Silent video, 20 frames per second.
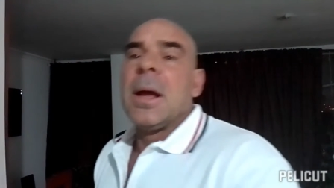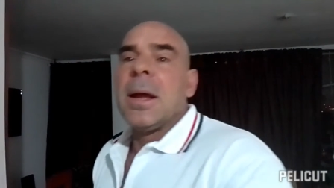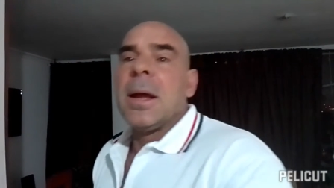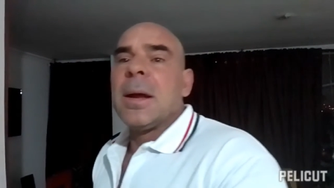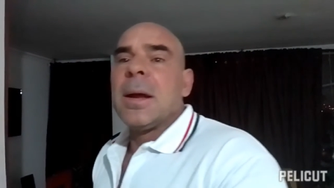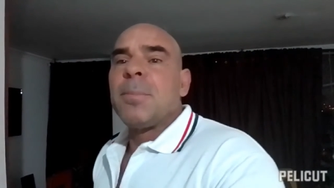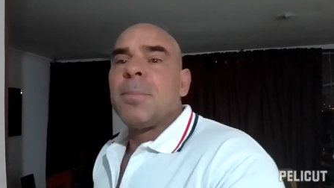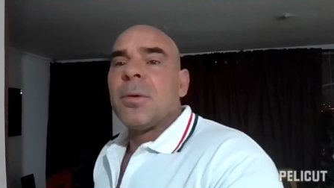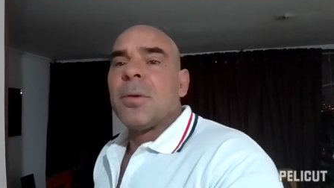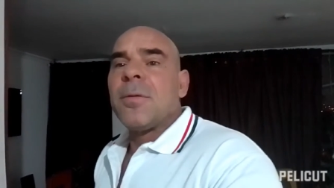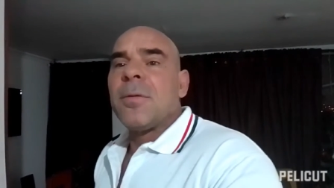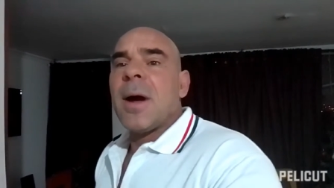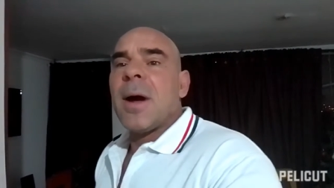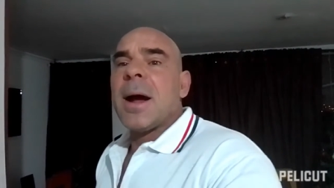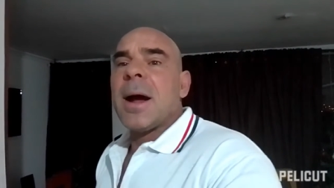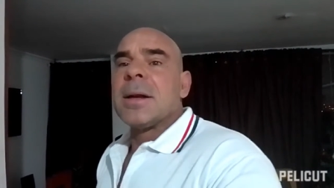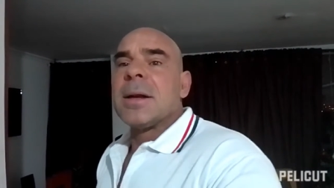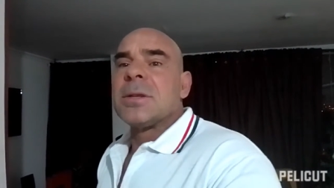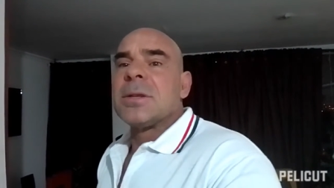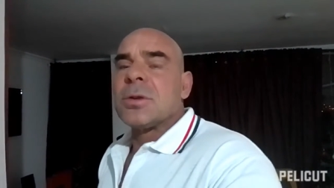it
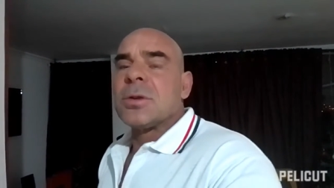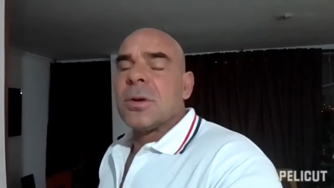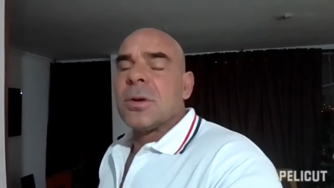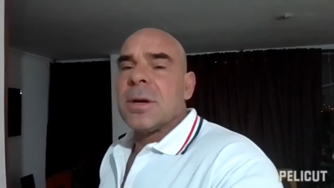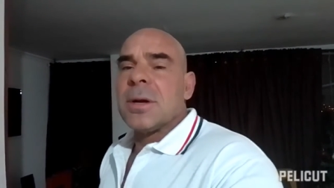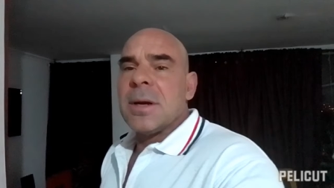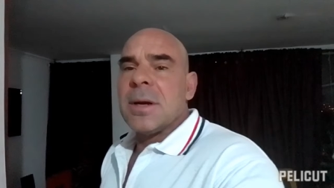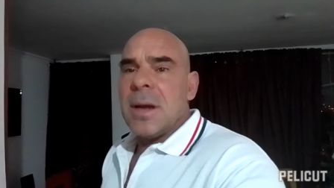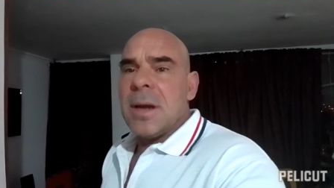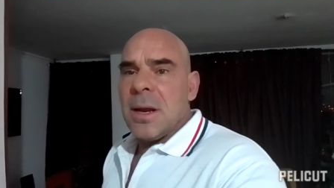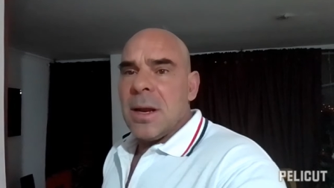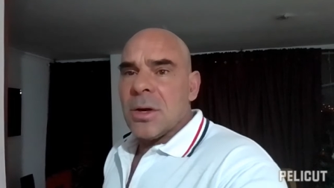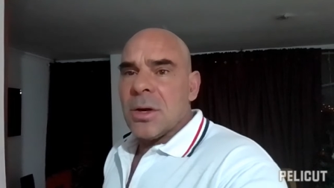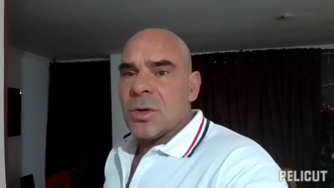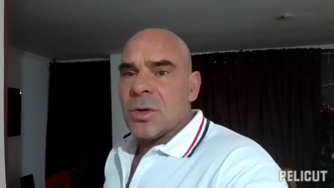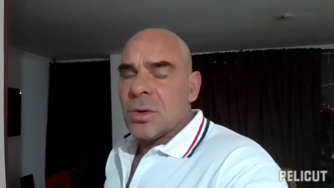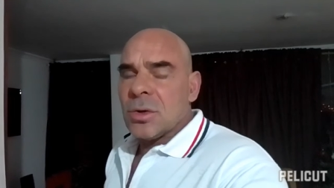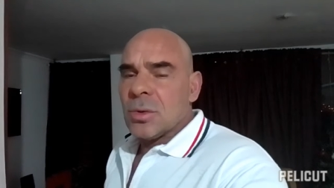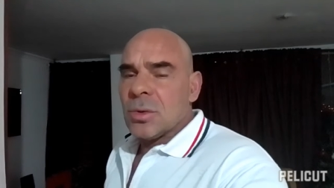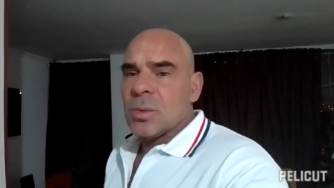provides certain knee
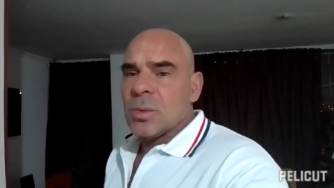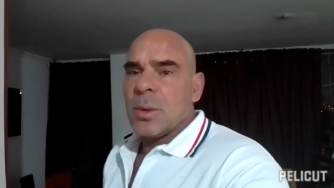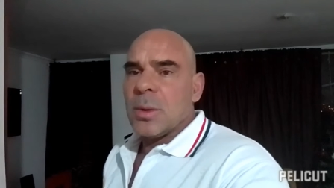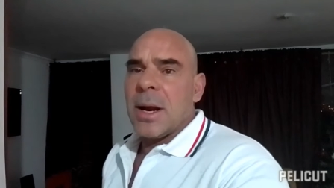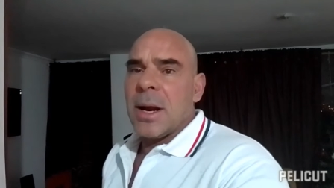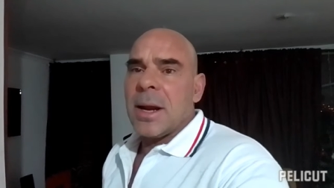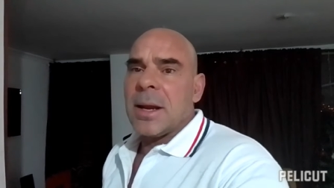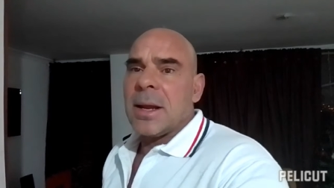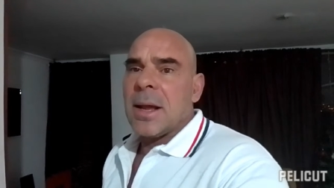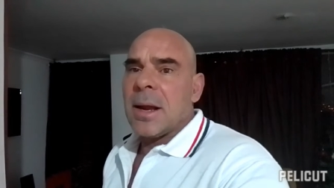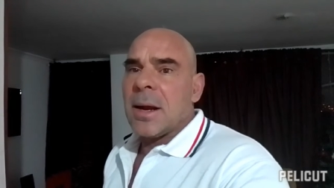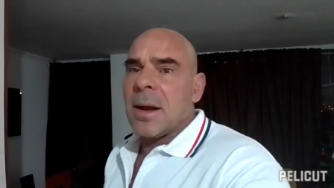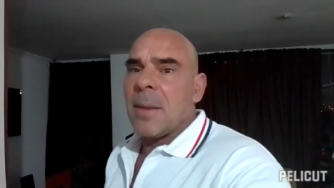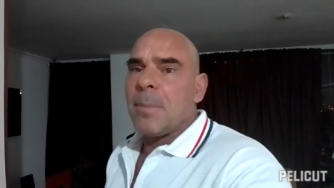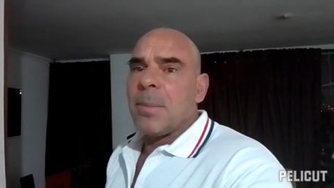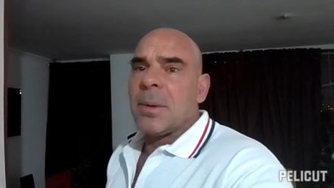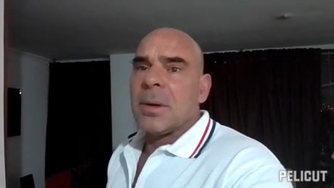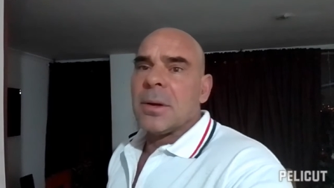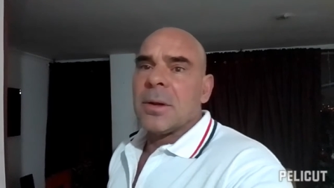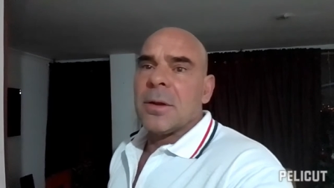issues when I get
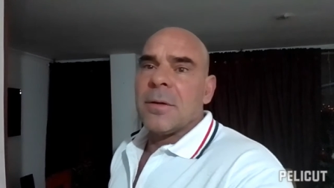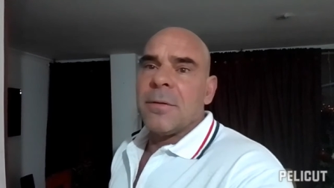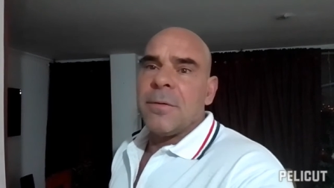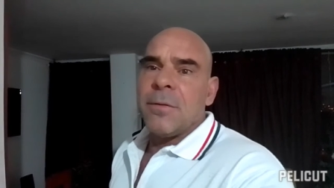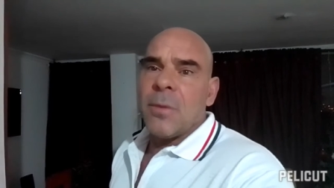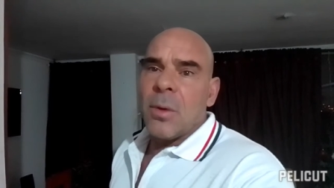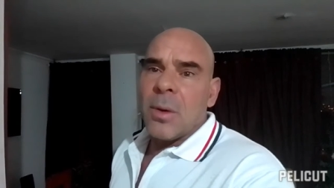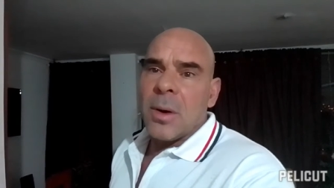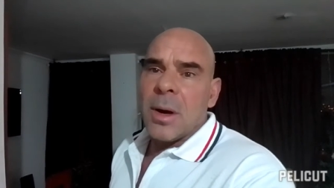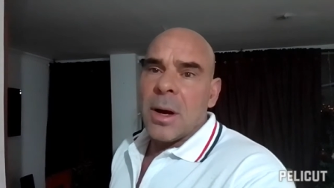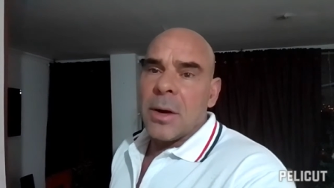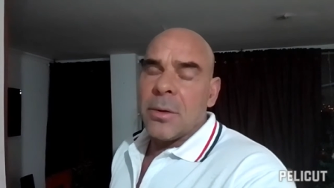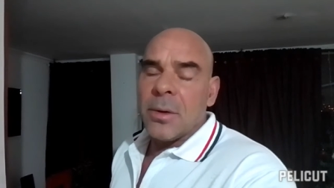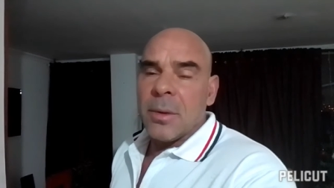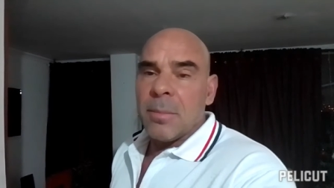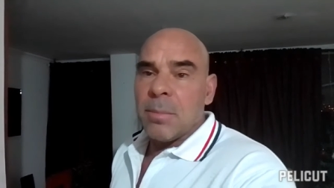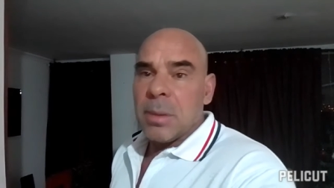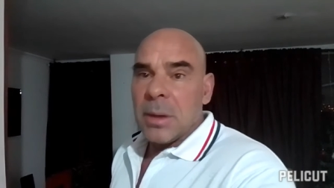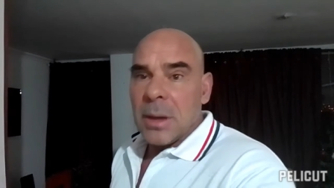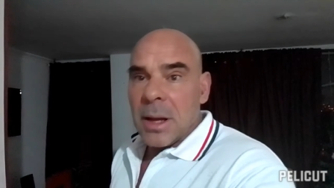up into the
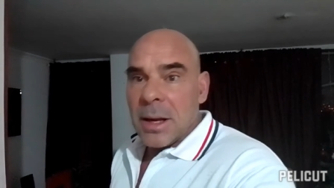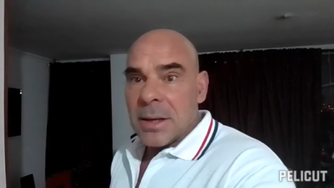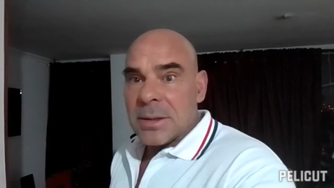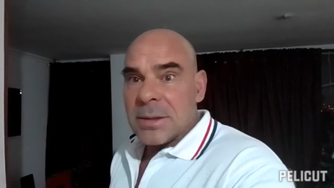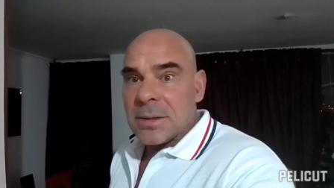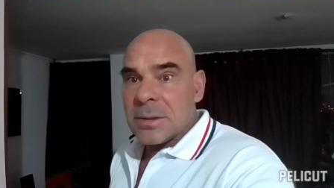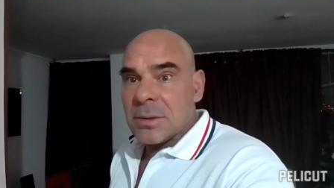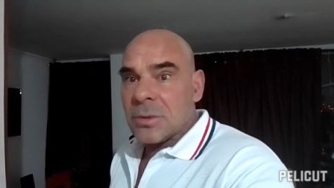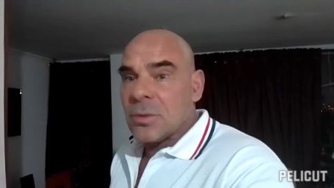400 plus.